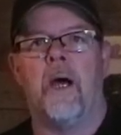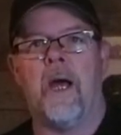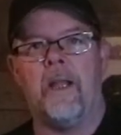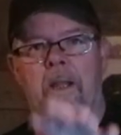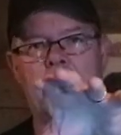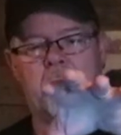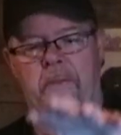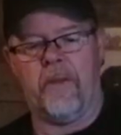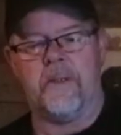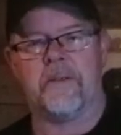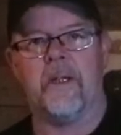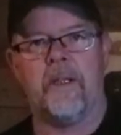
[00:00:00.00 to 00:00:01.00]
I like
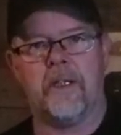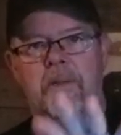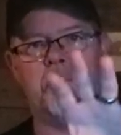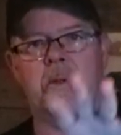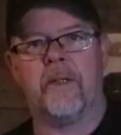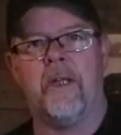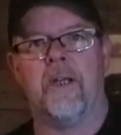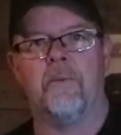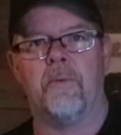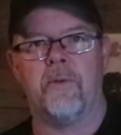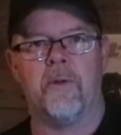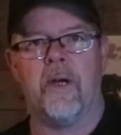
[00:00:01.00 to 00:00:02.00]
this. I like communicating
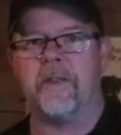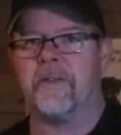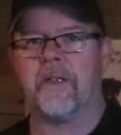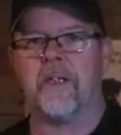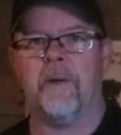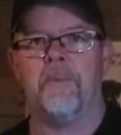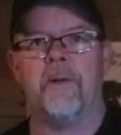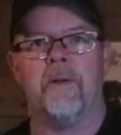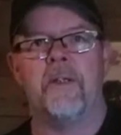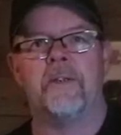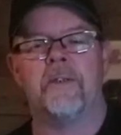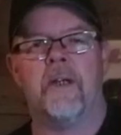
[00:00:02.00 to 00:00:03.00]
with you guys. I come here
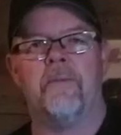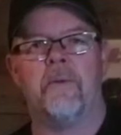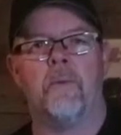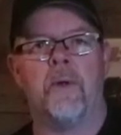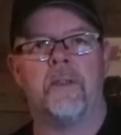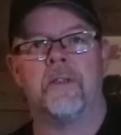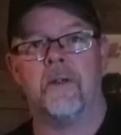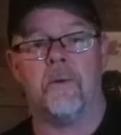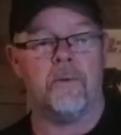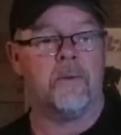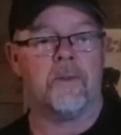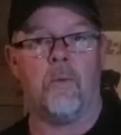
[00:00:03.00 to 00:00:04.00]
each and every week
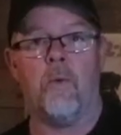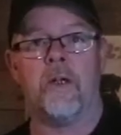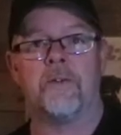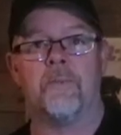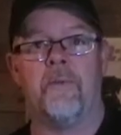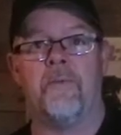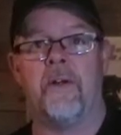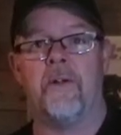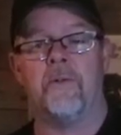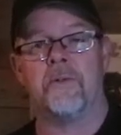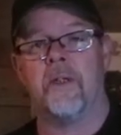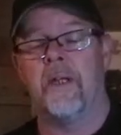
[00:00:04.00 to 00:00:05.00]
to watch my
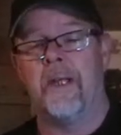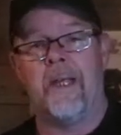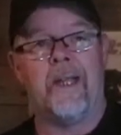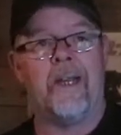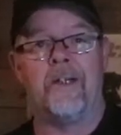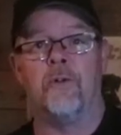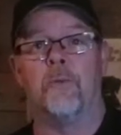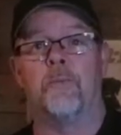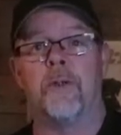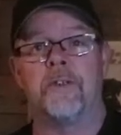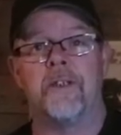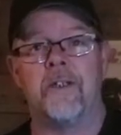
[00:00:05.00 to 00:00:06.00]
videos, and I do
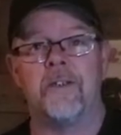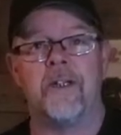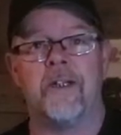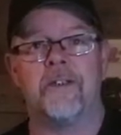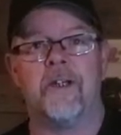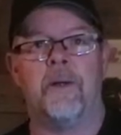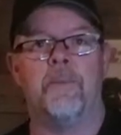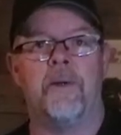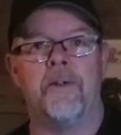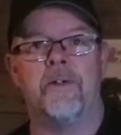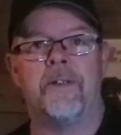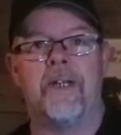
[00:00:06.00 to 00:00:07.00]
appreciate you taking time out
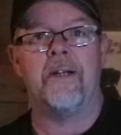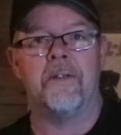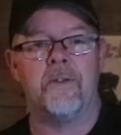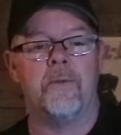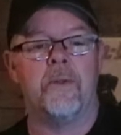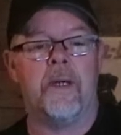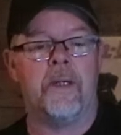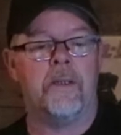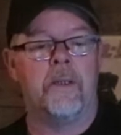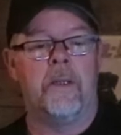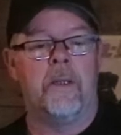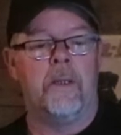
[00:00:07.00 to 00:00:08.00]
of your to do that.
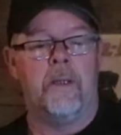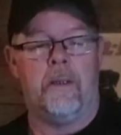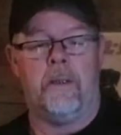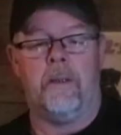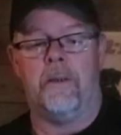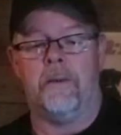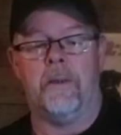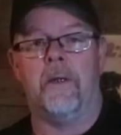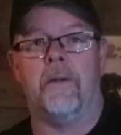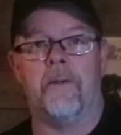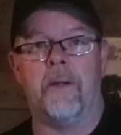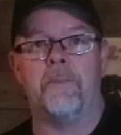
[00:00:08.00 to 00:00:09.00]
And
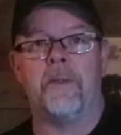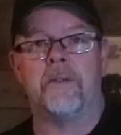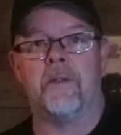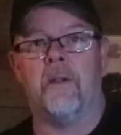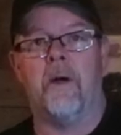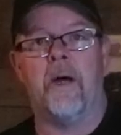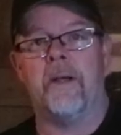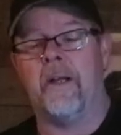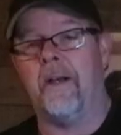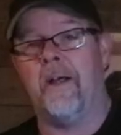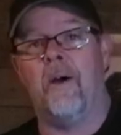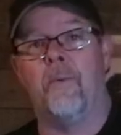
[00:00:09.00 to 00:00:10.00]
that means a lot.
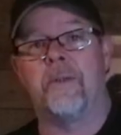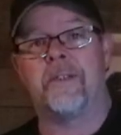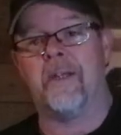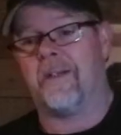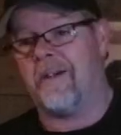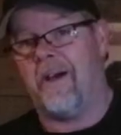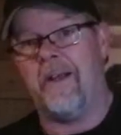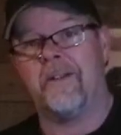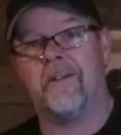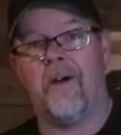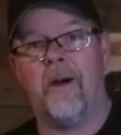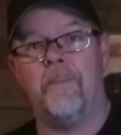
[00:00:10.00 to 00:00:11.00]
And I always get
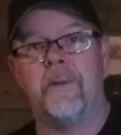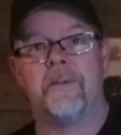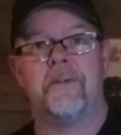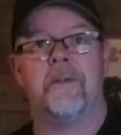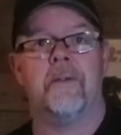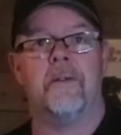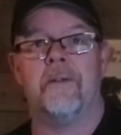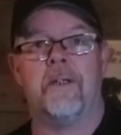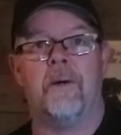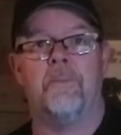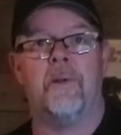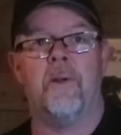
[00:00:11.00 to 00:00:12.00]
kind comments
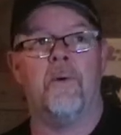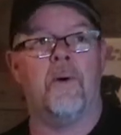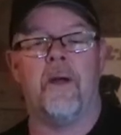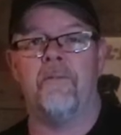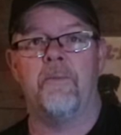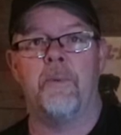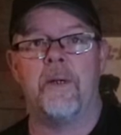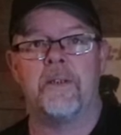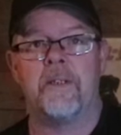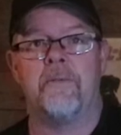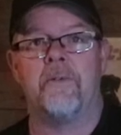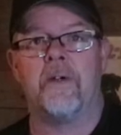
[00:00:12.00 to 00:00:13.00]
down below.
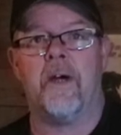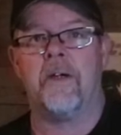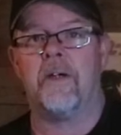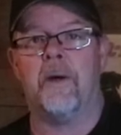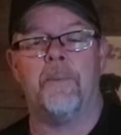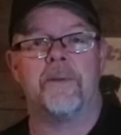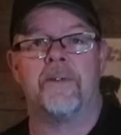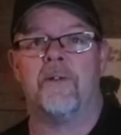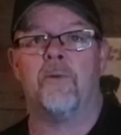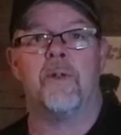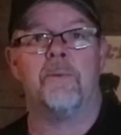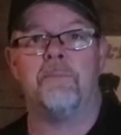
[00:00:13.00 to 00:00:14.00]
Everybody's leaving kind comments. I
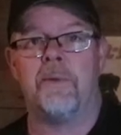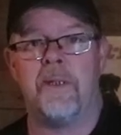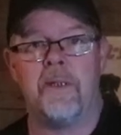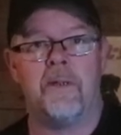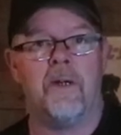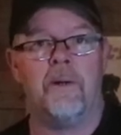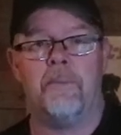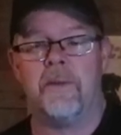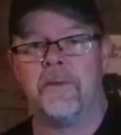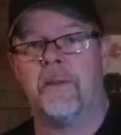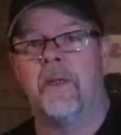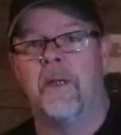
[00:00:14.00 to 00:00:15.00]
don't get mean
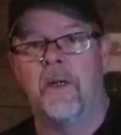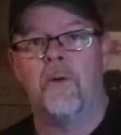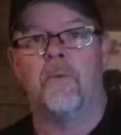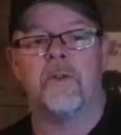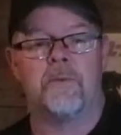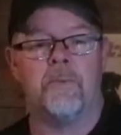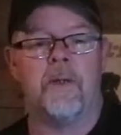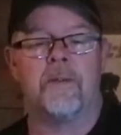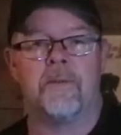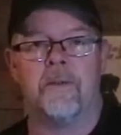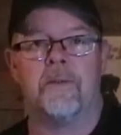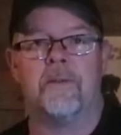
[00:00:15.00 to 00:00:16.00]
comments, which
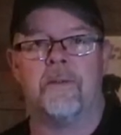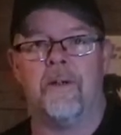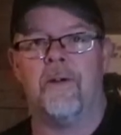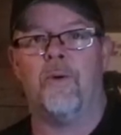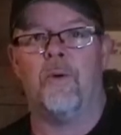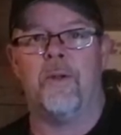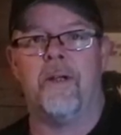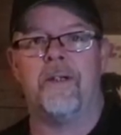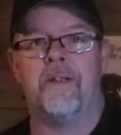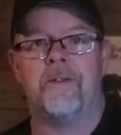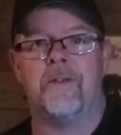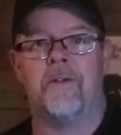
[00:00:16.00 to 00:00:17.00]
makes it a whole lot
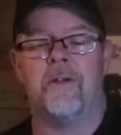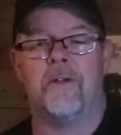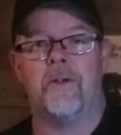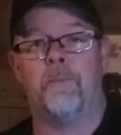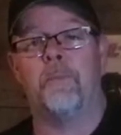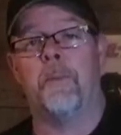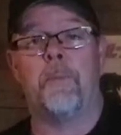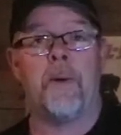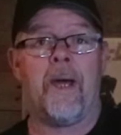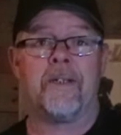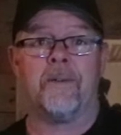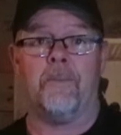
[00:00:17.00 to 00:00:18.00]
easier to do. But
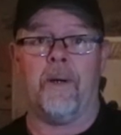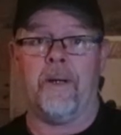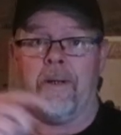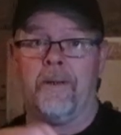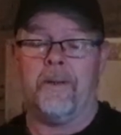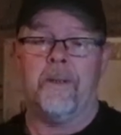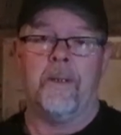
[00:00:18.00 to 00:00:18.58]
back to my